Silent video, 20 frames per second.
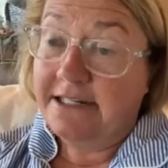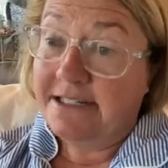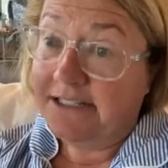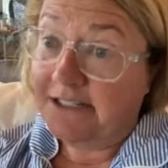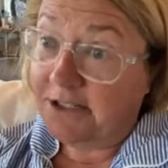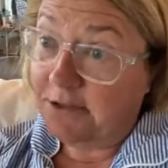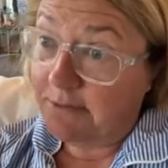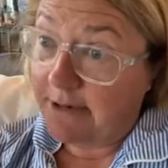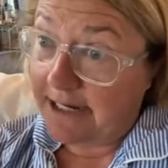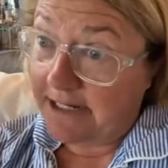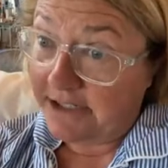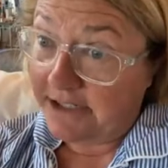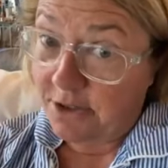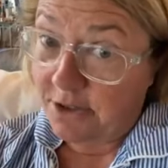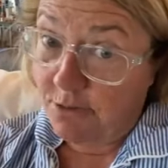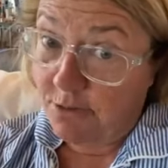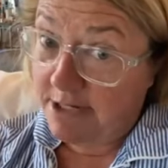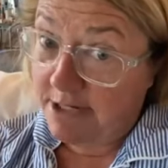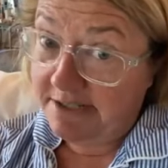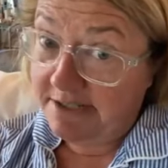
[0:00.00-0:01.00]
It's the way it's
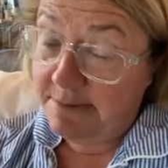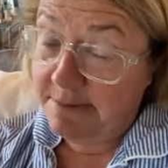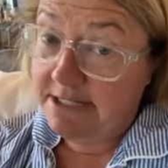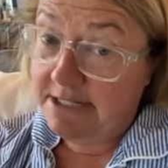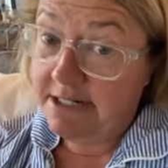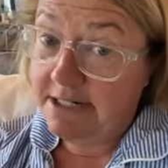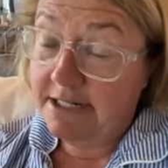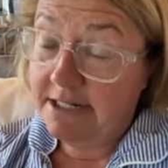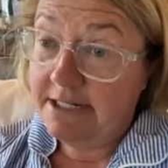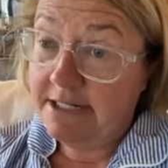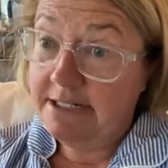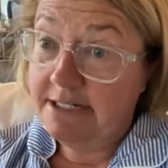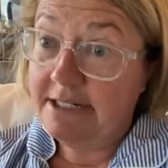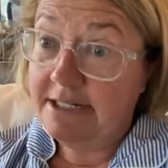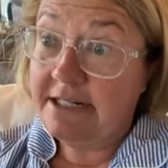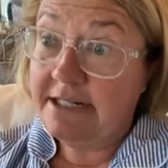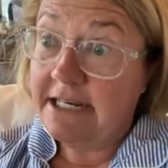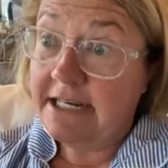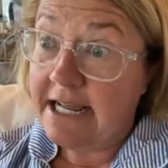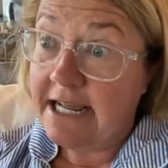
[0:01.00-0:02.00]
always been done,
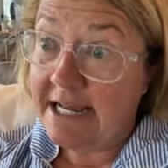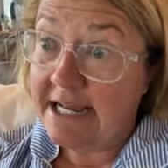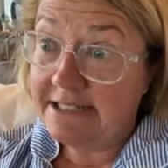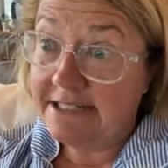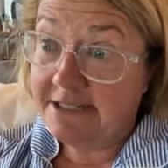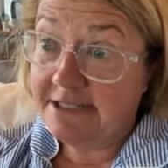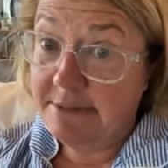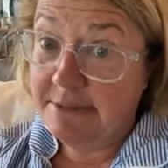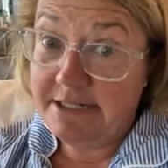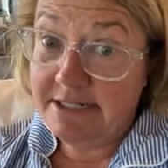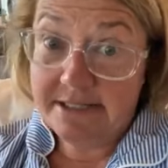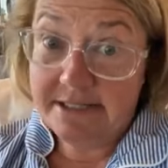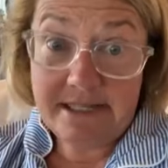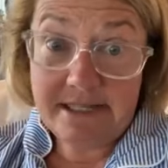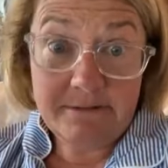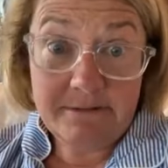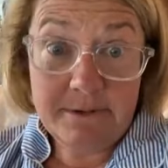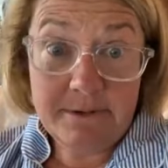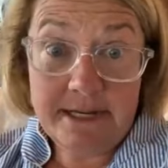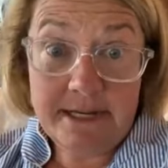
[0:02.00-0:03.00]
and it has to be done
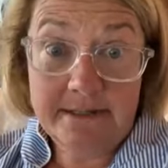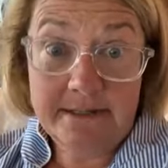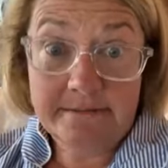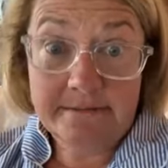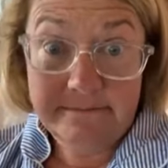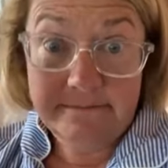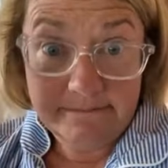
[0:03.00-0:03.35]
that way,